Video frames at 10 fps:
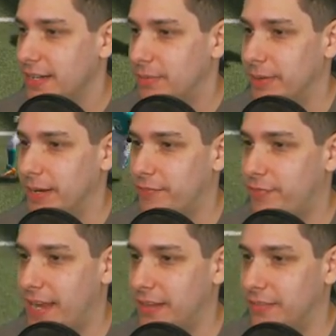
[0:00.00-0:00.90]
Probably going to
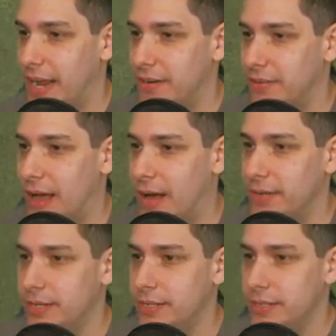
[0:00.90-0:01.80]
fake another end
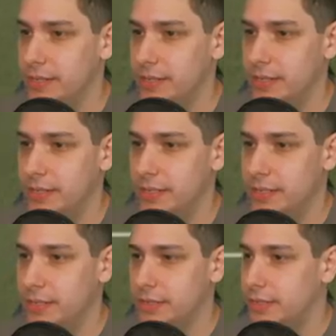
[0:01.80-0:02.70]
around.
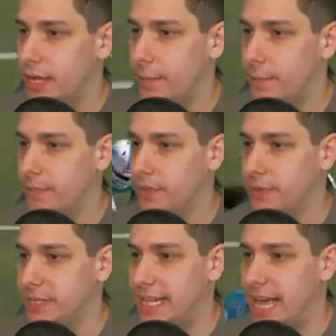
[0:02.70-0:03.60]
Yep.
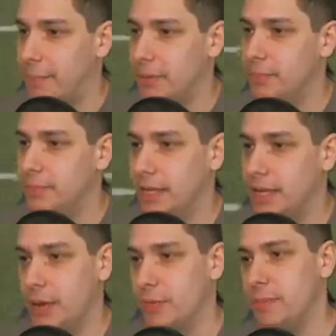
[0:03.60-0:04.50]
We stop him.
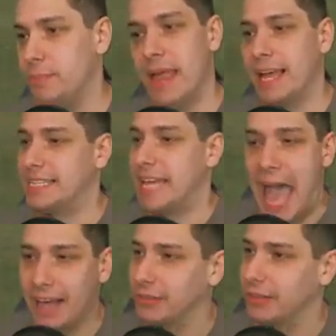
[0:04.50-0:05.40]
Can we make a
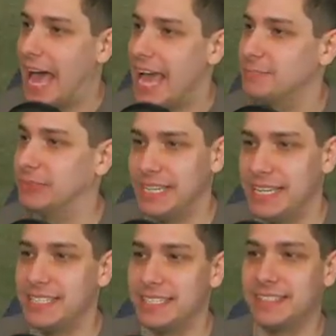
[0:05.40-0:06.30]
tackle, guys,
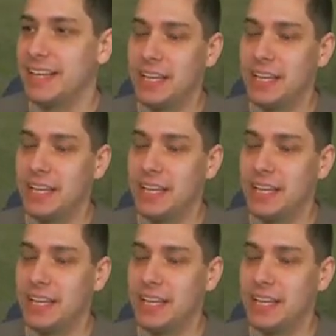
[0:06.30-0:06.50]
please?